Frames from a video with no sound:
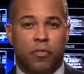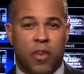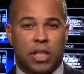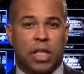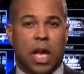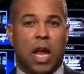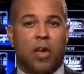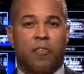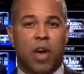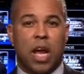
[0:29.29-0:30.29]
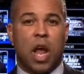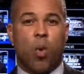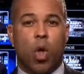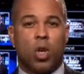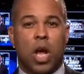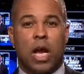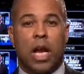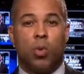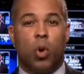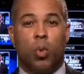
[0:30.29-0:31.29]
investigate and find out whether or not
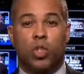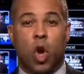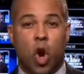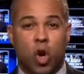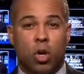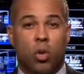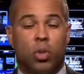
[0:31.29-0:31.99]
anyone was hurt.